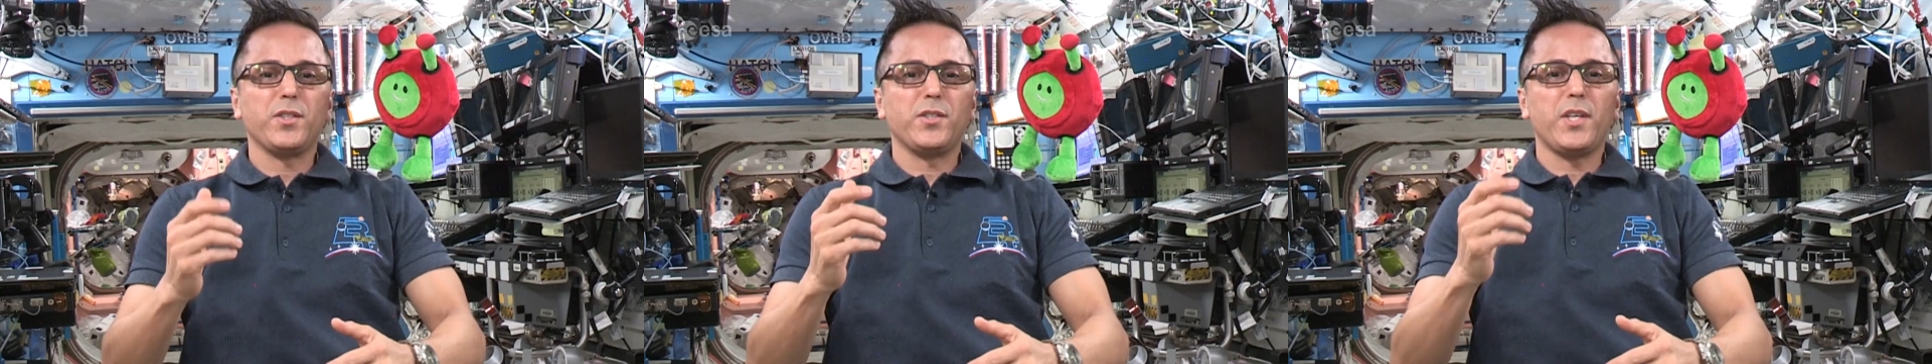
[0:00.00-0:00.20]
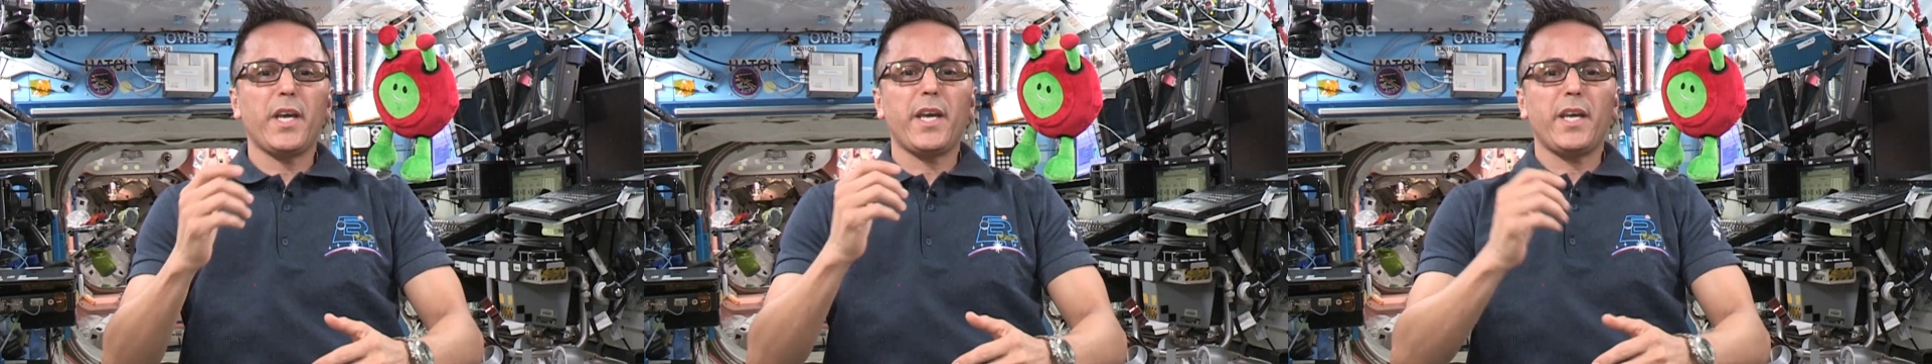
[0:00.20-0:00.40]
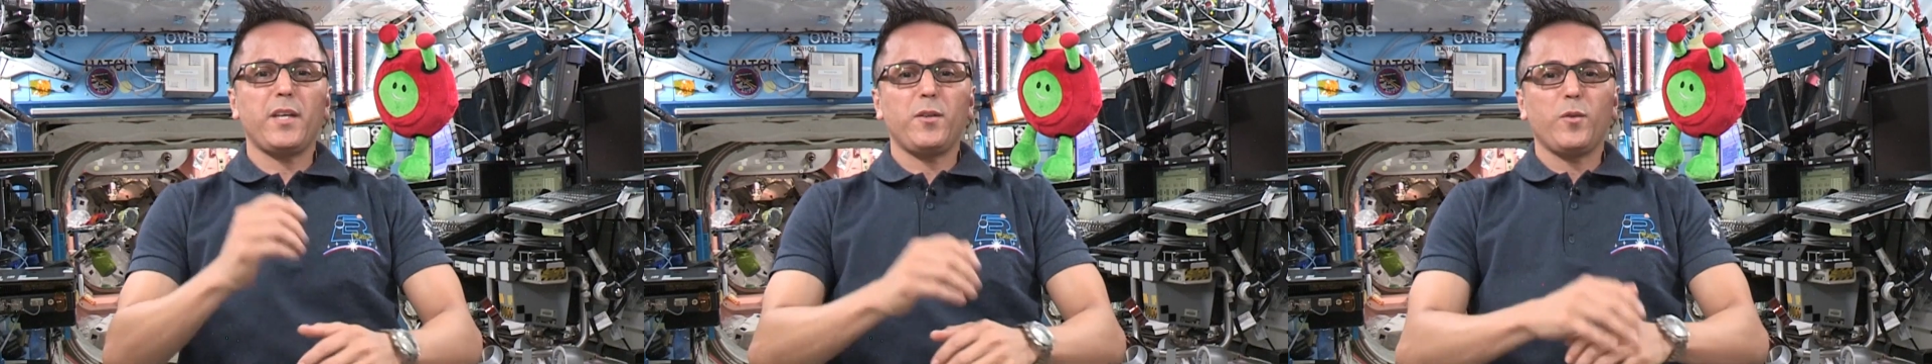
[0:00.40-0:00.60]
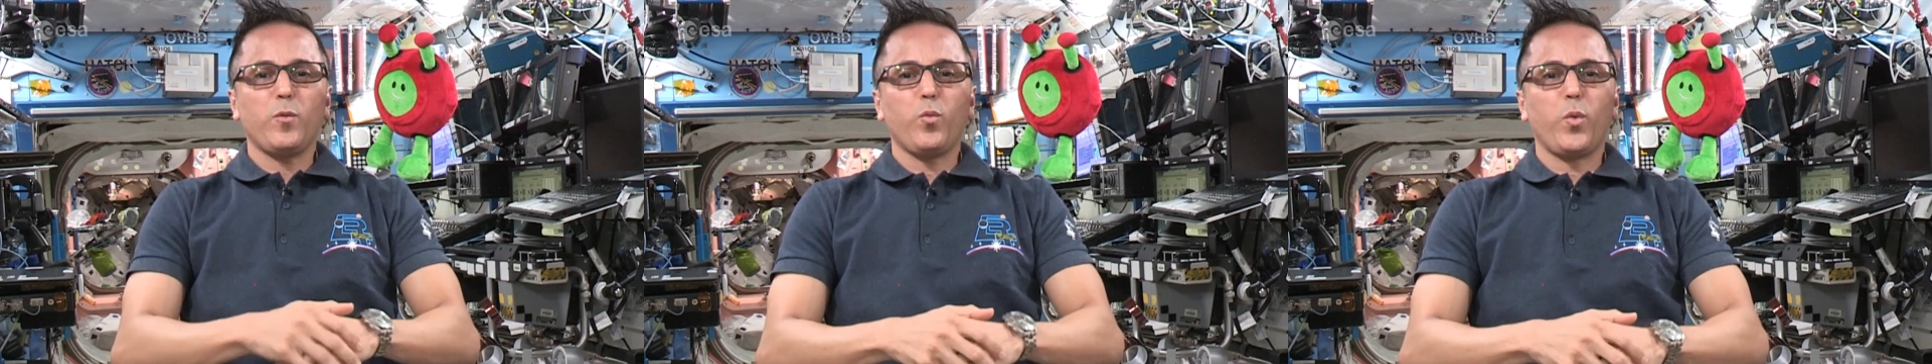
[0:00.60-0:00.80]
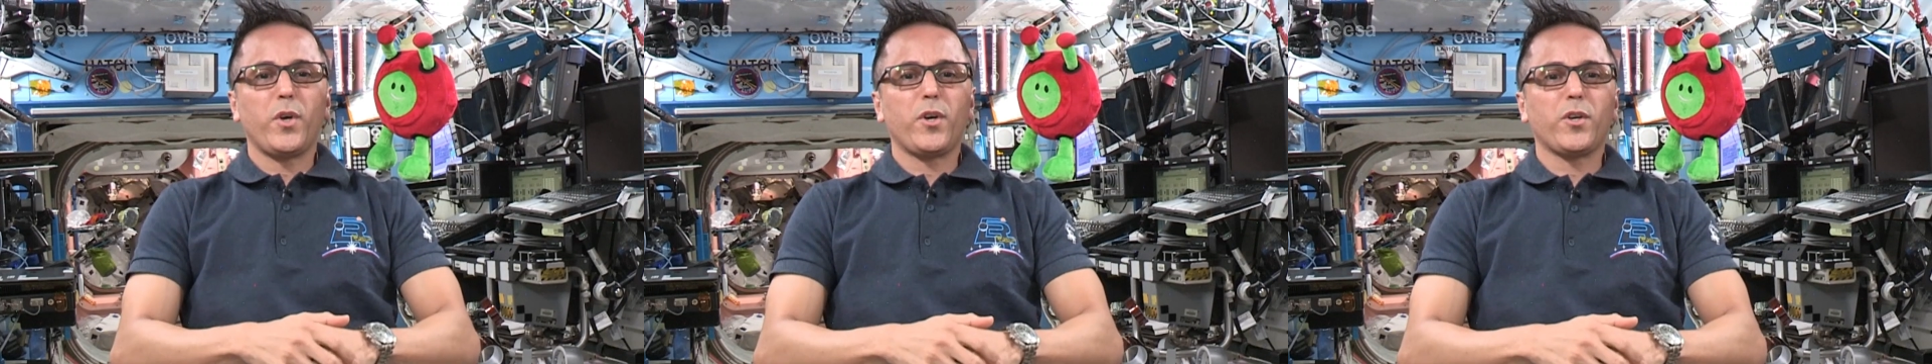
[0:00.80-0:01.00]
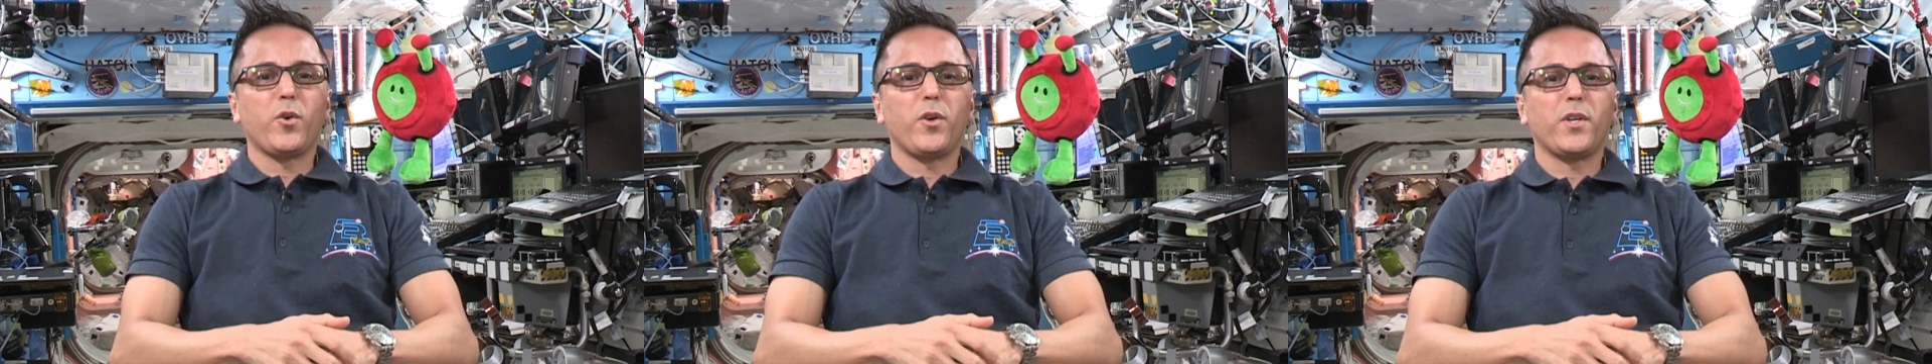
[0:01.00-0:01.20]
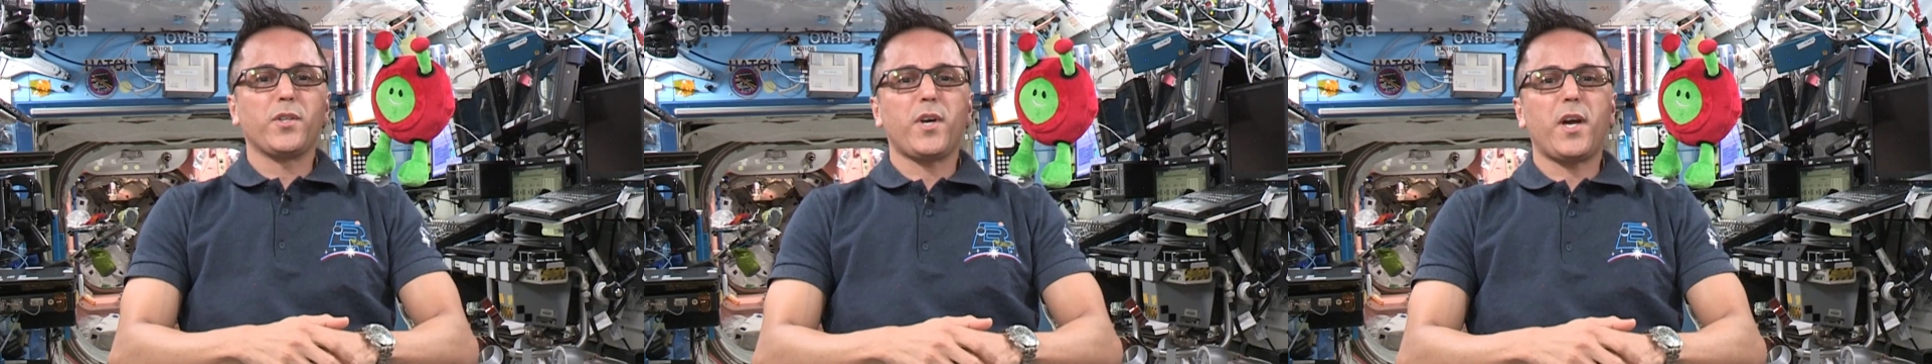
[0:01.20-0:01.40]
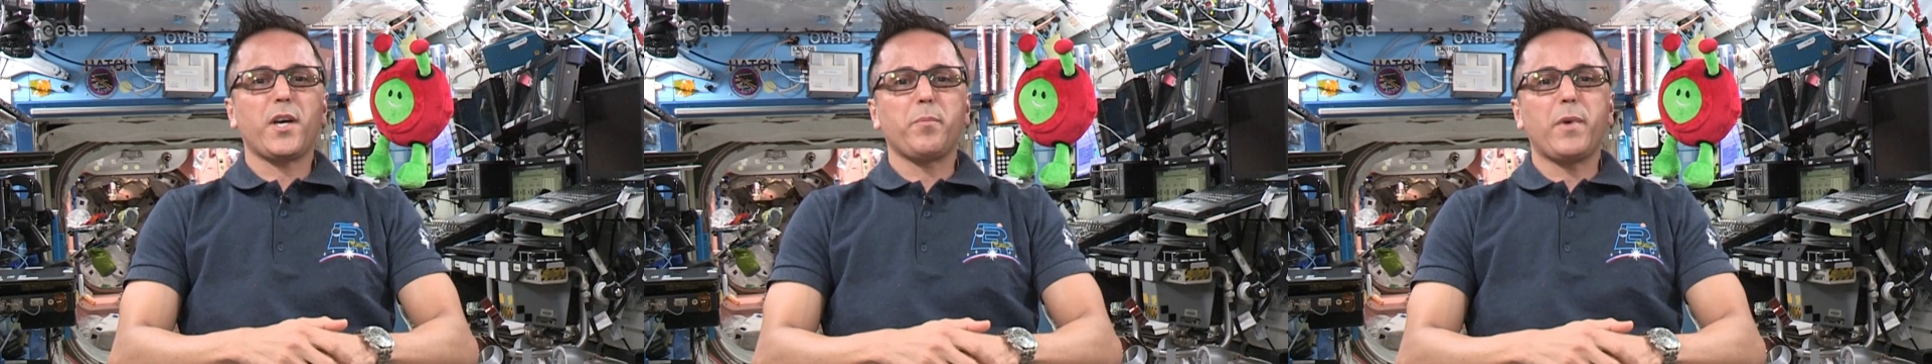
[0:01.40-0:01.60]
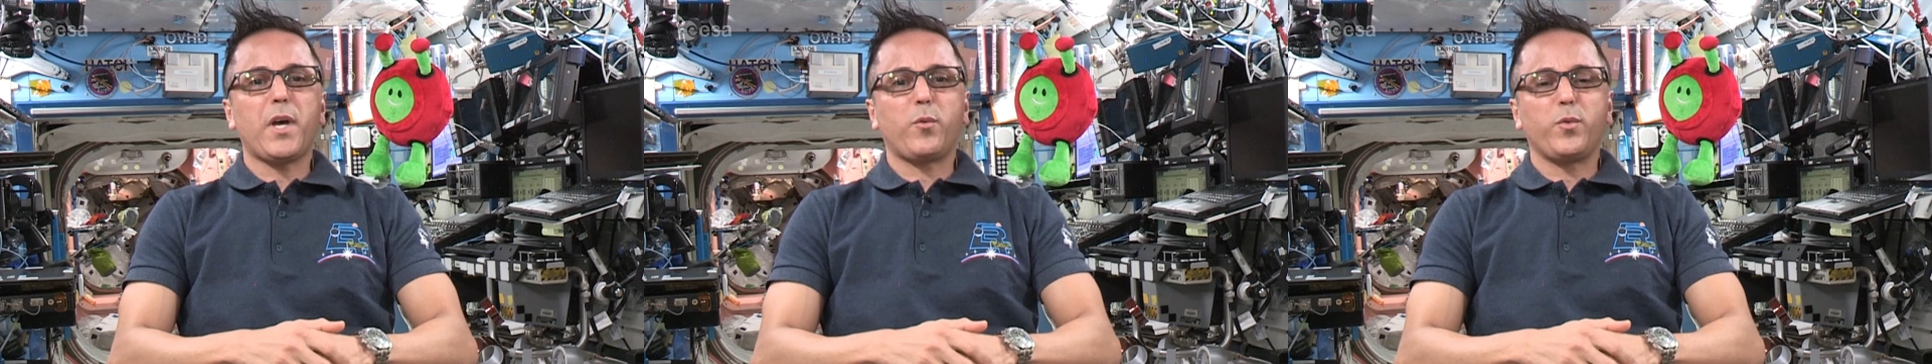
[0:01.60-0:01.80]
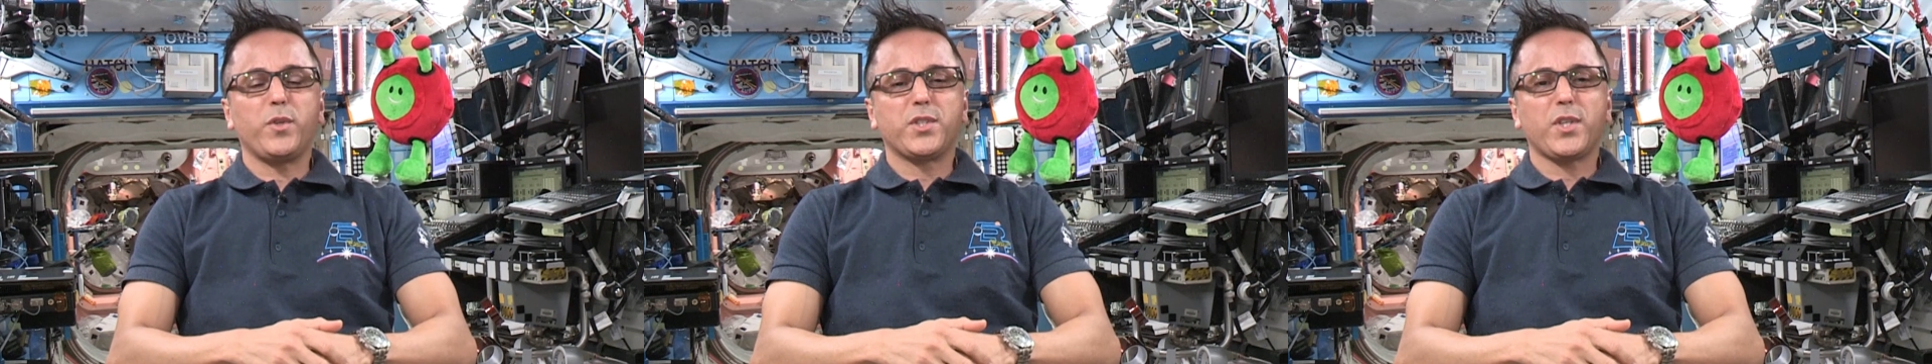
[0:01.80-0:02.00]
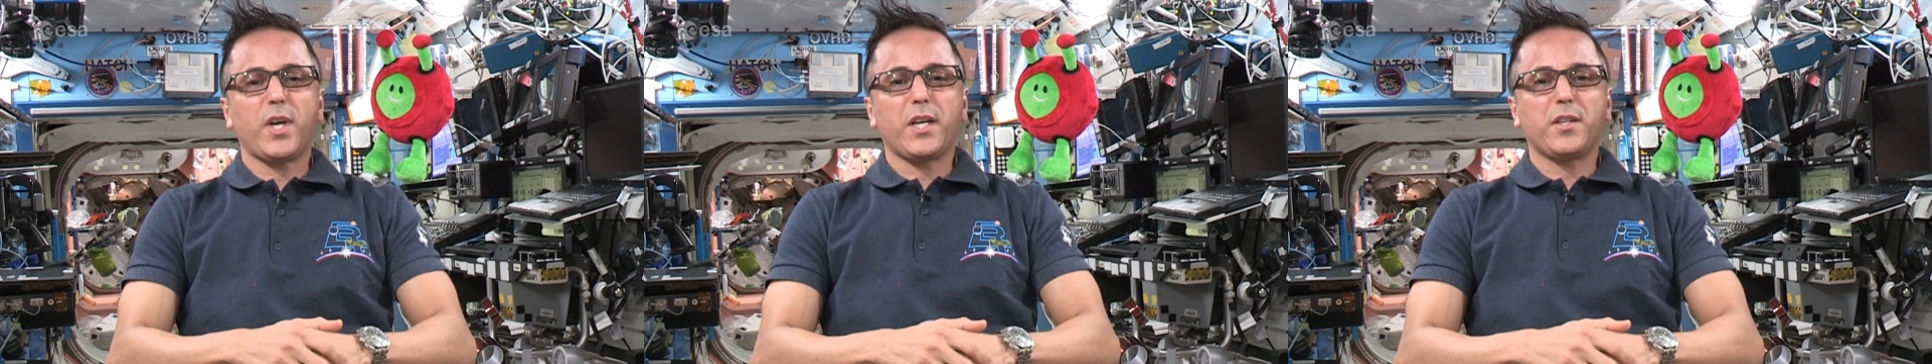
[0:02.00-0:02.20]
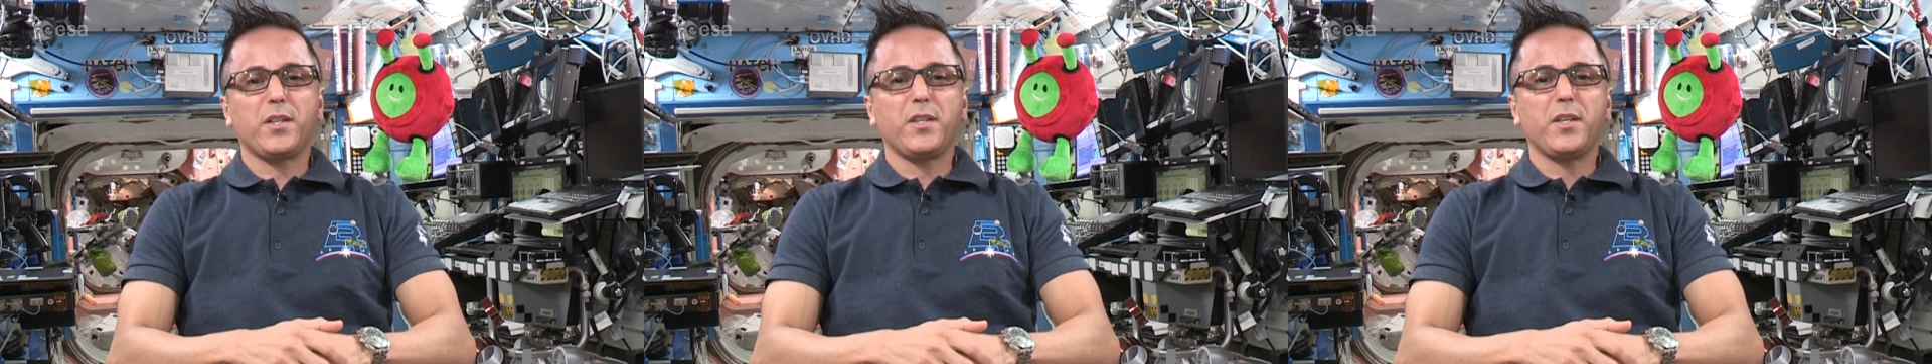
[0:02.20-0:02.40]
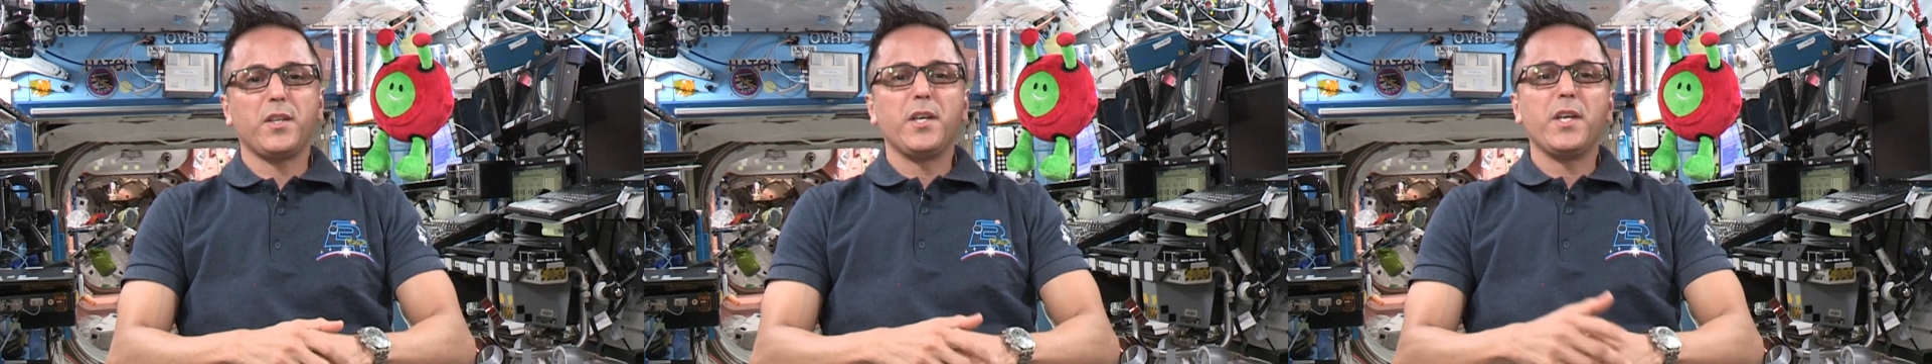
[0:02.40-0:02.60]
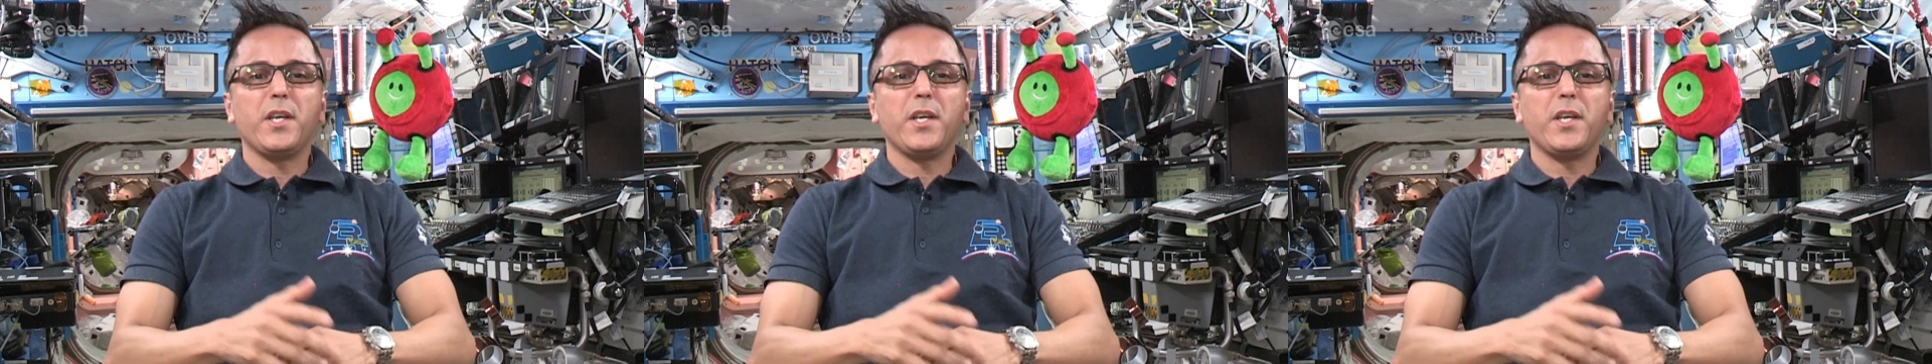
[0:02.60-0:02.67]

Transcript: Today we are going to talk about recycling,